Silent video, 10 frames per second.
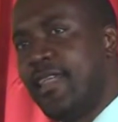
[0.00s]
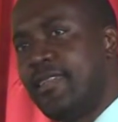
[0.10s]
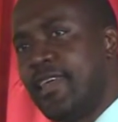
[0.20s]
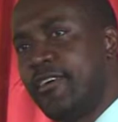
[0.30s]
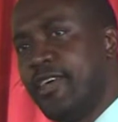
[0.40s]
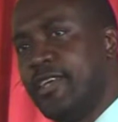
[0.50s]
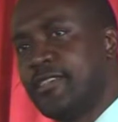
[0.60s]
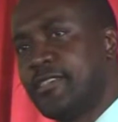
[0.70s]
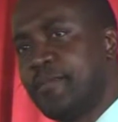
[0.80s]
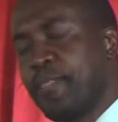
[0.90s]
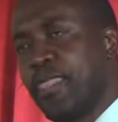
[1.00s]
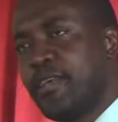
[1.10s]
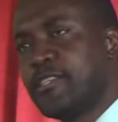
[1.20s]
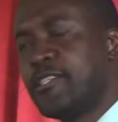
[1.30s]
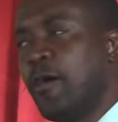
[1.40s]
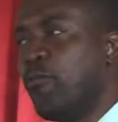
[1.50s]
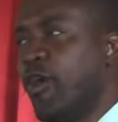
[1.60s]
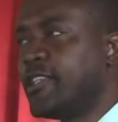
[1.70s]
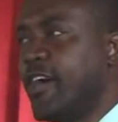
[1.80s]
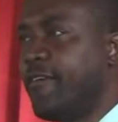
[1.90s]
that there is
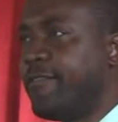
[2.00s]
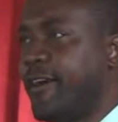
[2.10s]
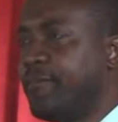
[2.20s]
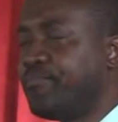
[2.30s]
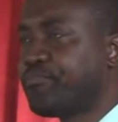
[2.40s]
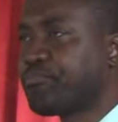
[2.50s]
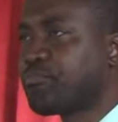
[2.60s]
somewhat of an